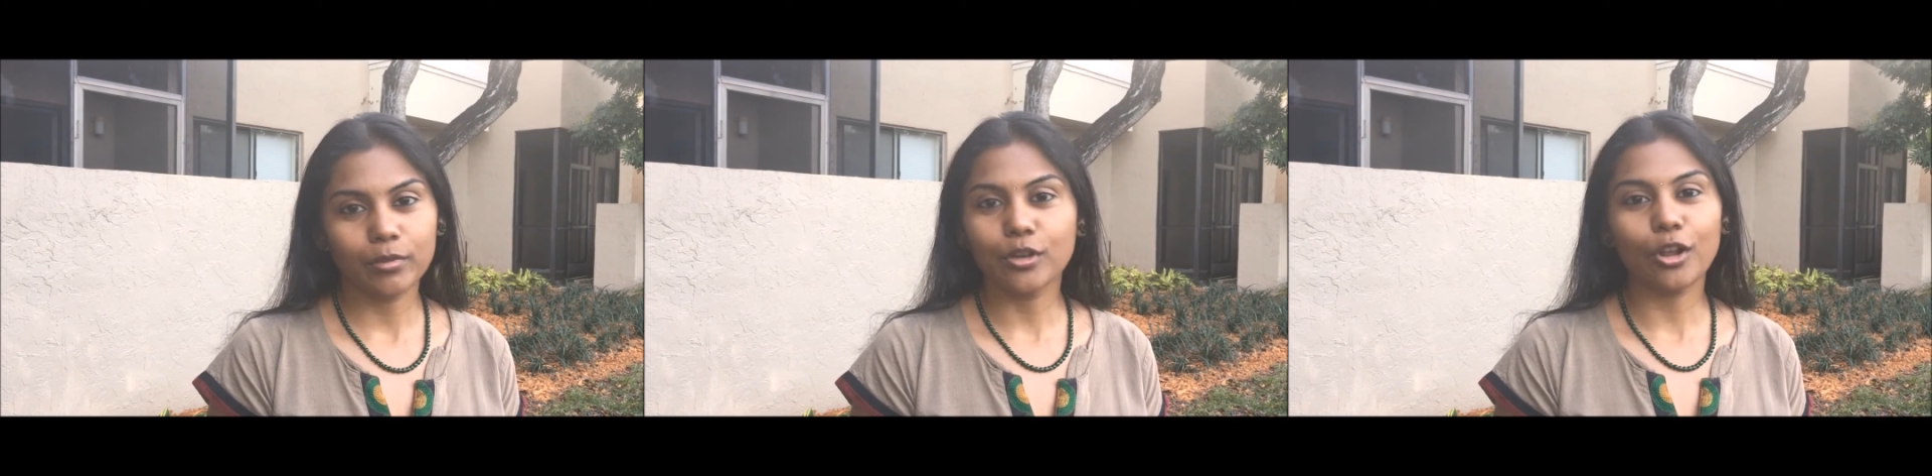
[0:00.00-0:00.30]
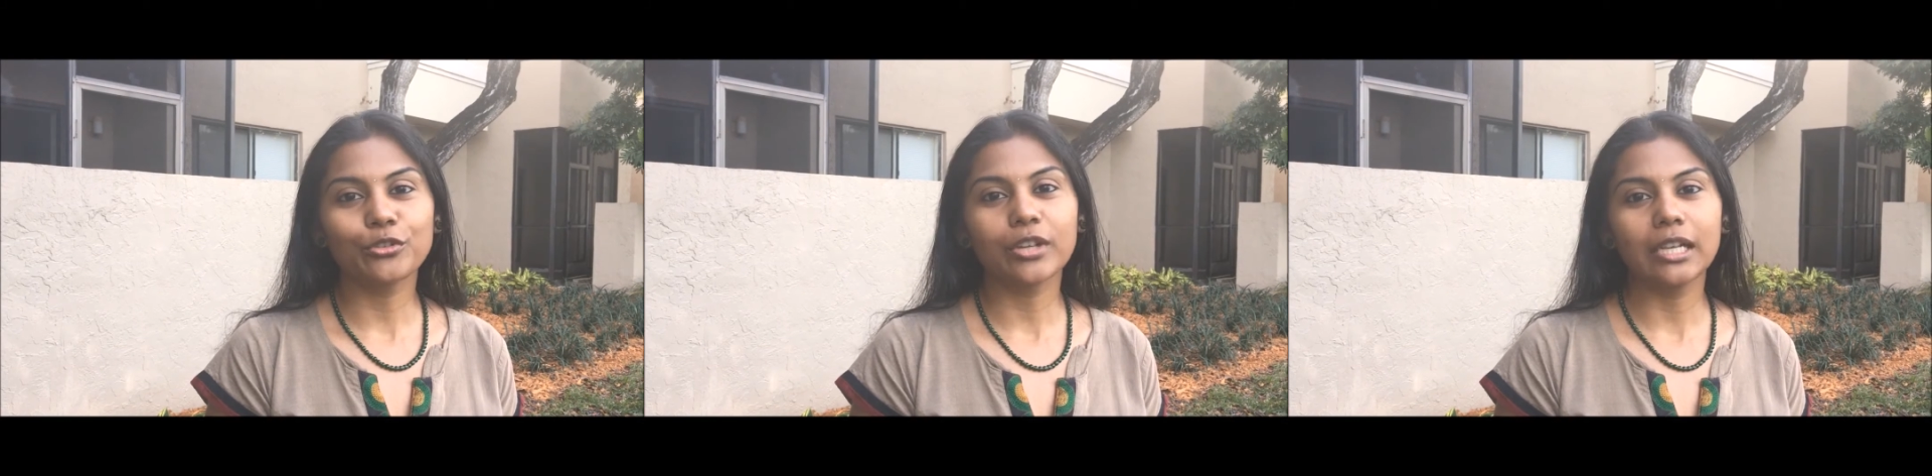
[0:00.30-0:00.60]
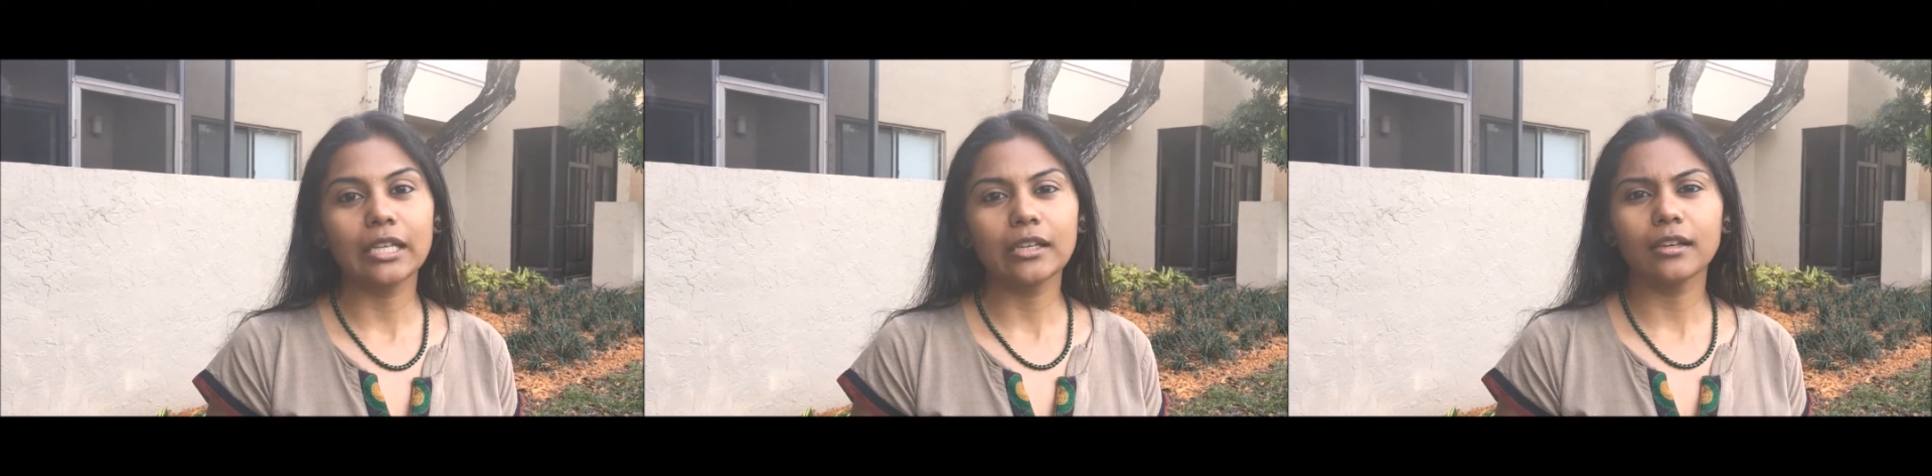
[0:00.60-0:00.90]
but not
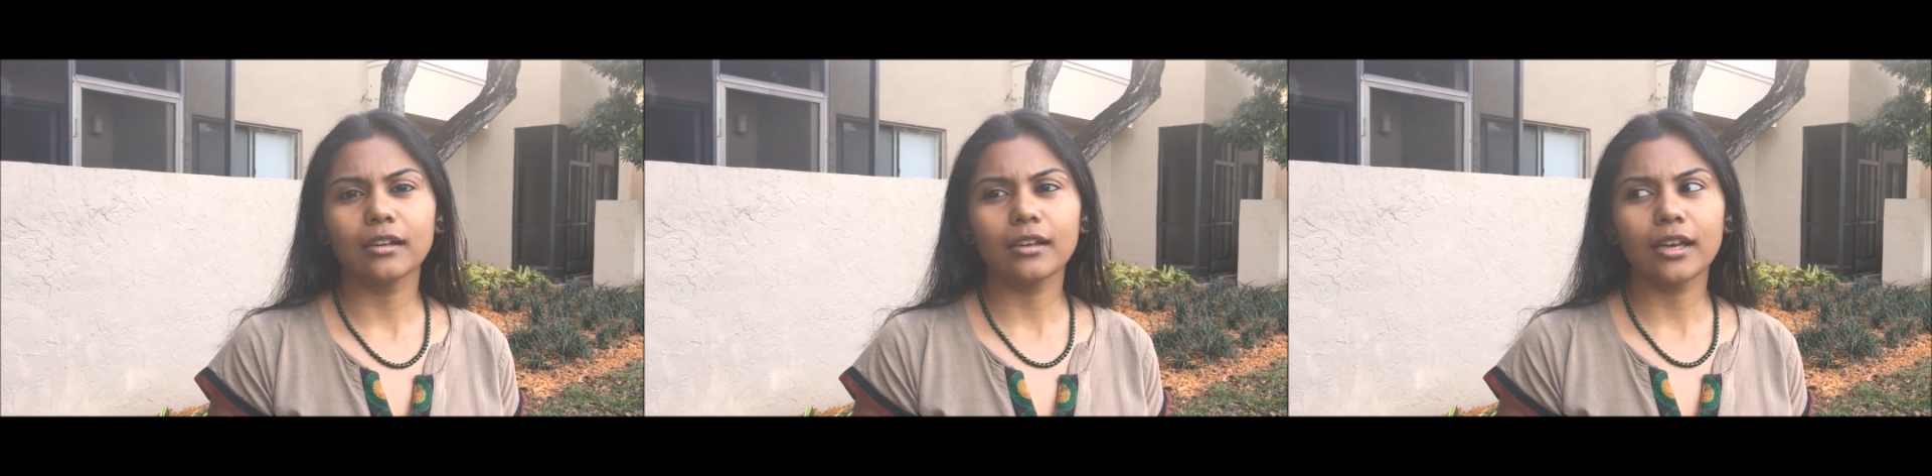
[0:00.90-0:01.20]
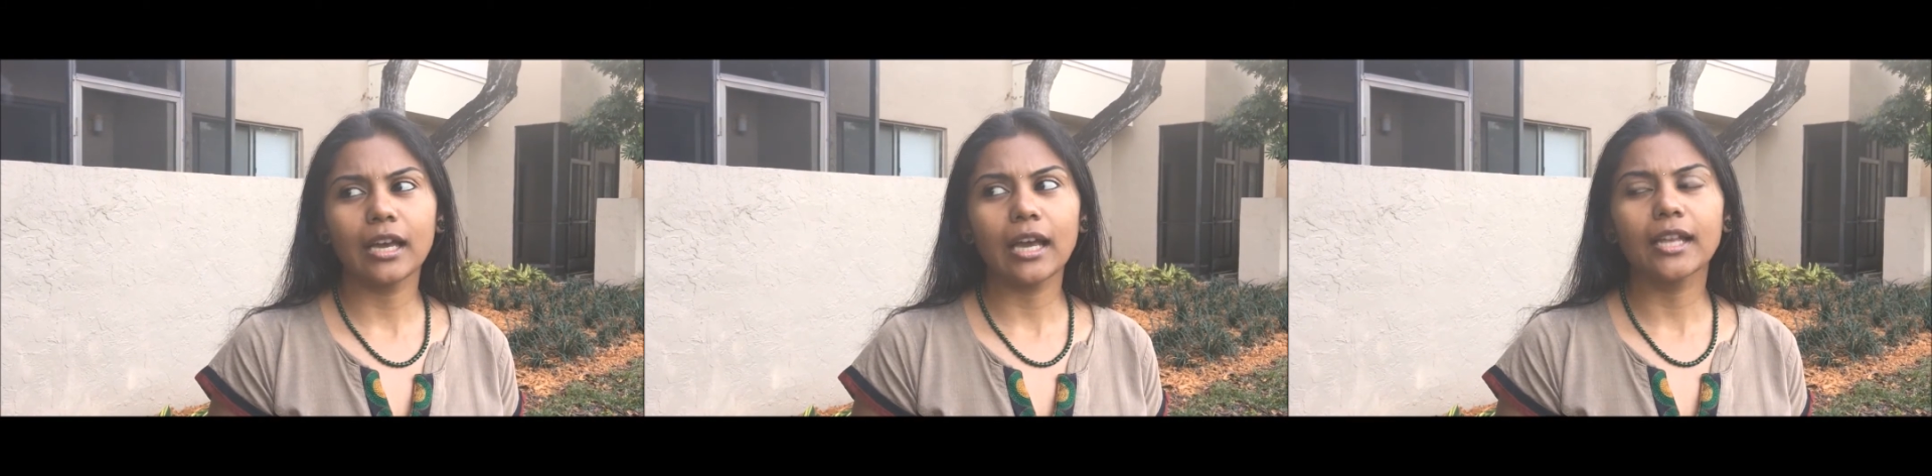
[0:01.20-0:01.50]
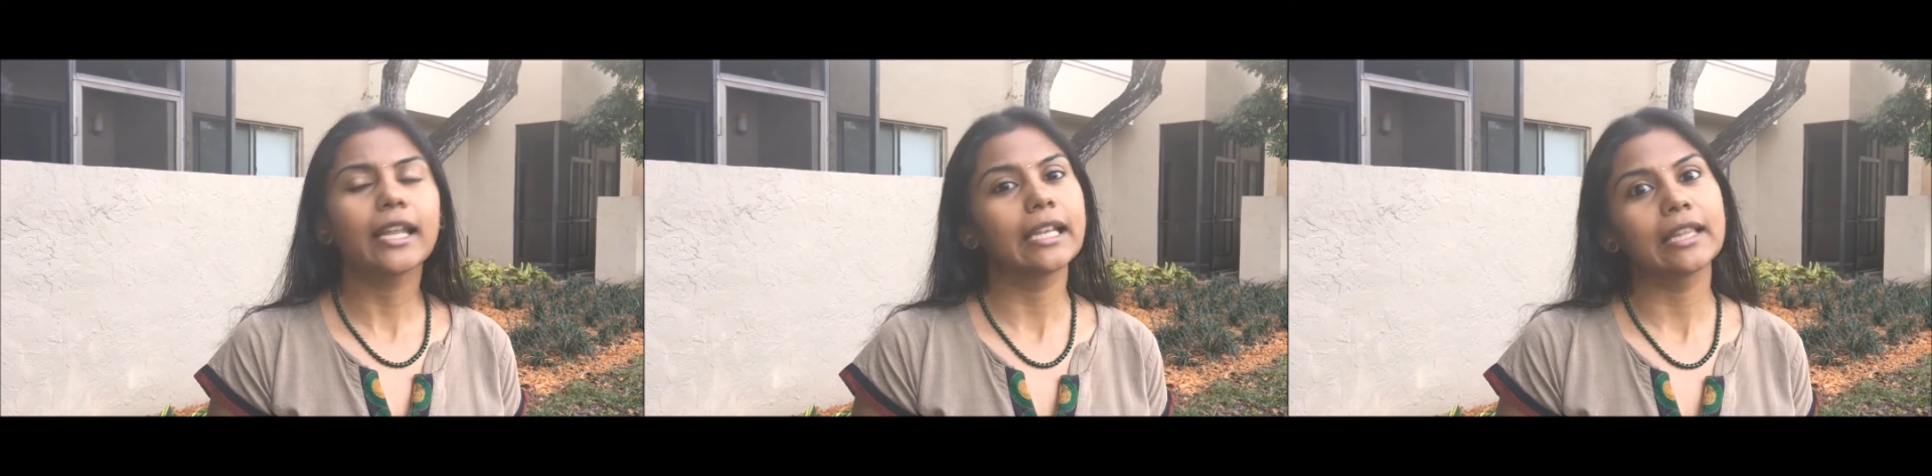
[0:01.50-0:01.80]
really
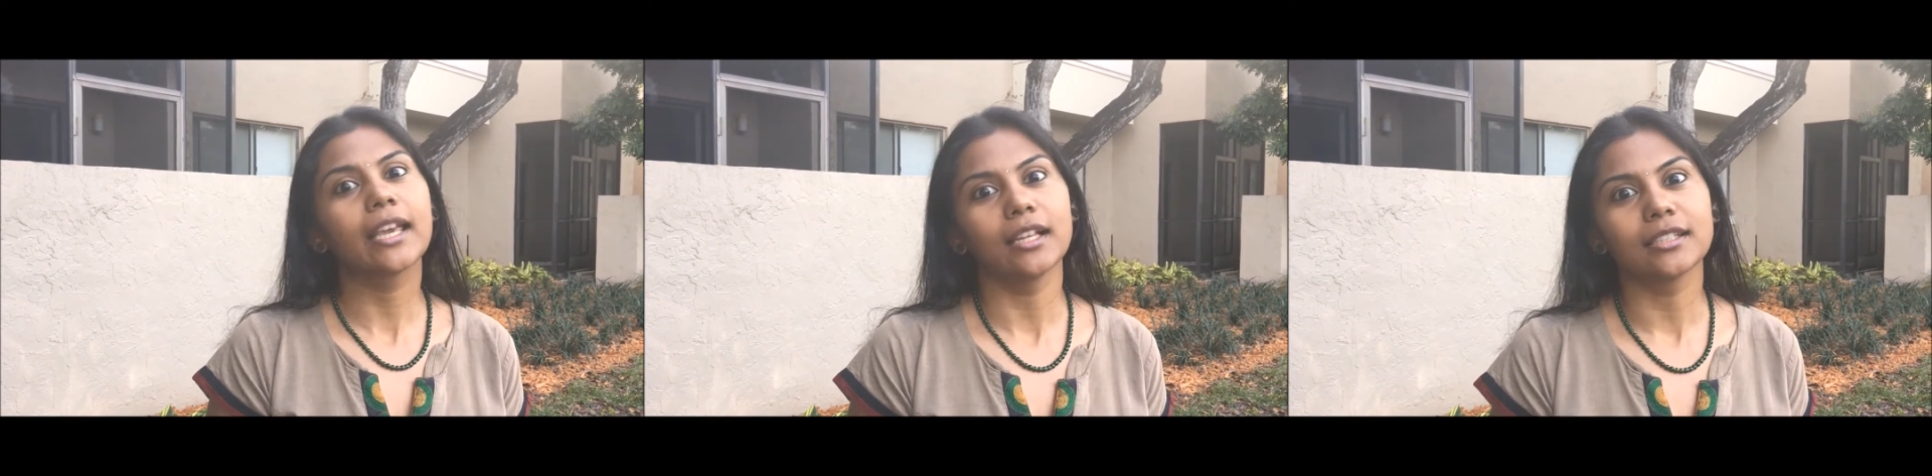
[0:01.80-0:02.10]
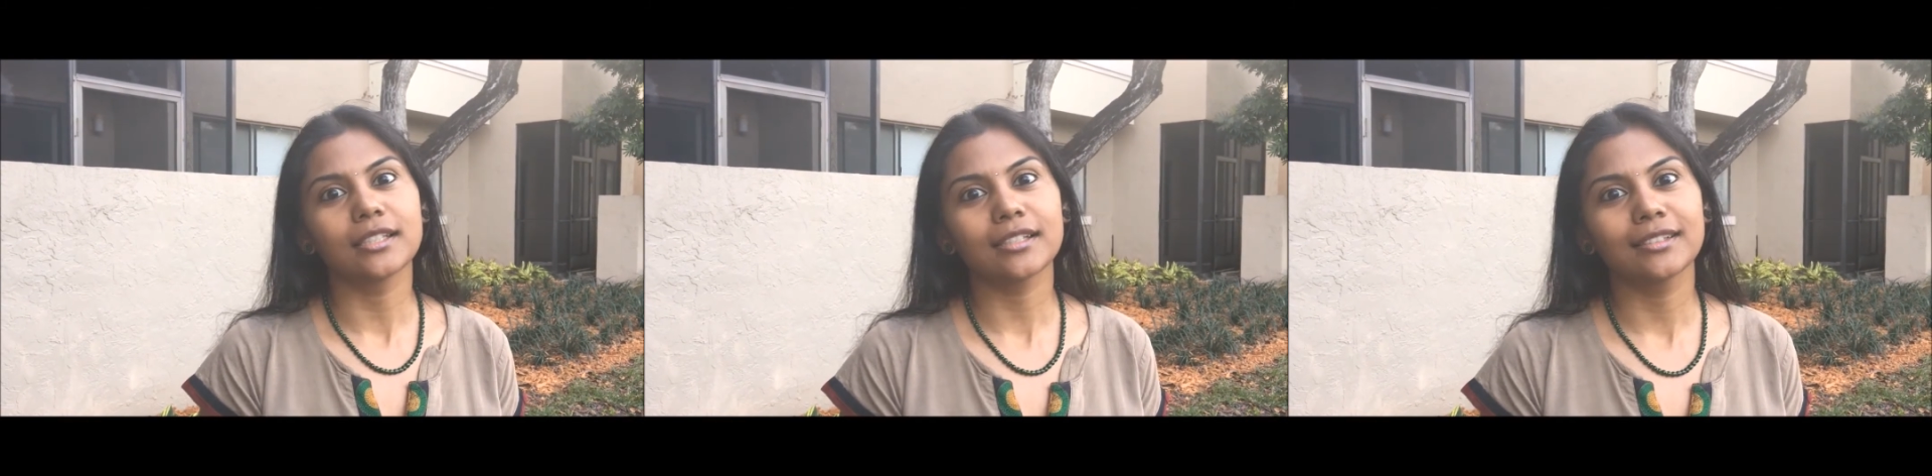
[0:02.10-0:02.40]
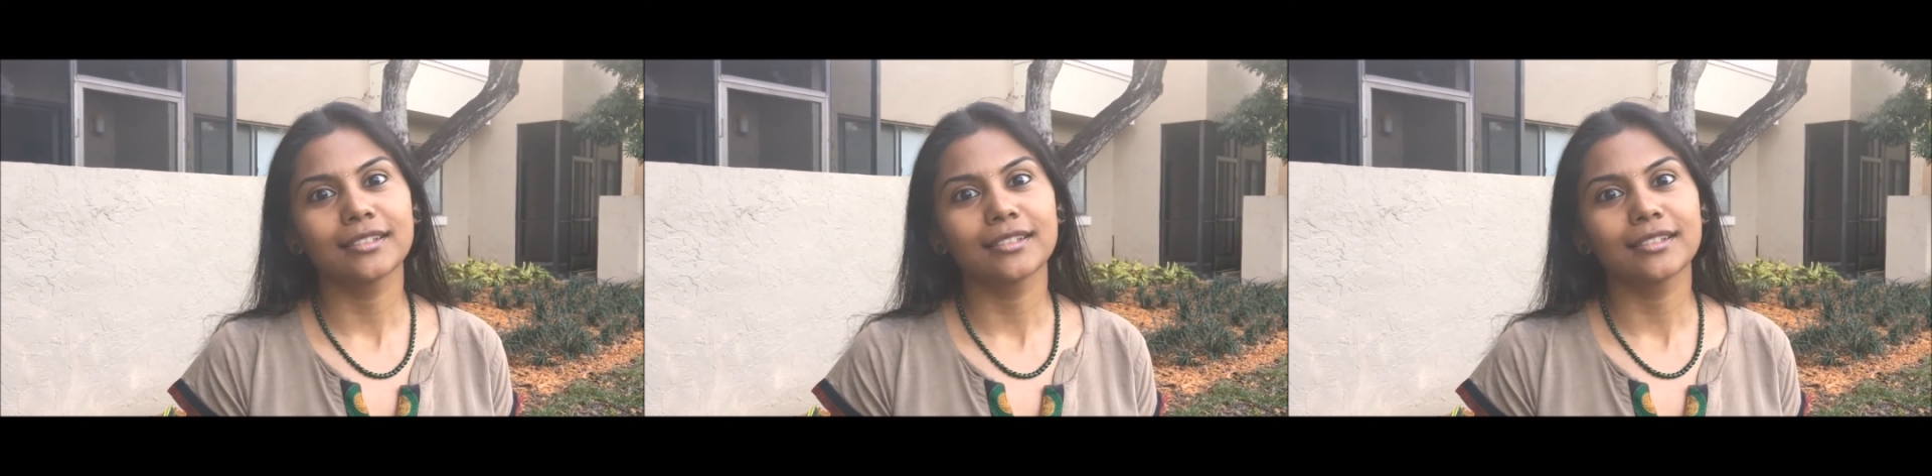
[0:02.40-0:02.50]
at anything else.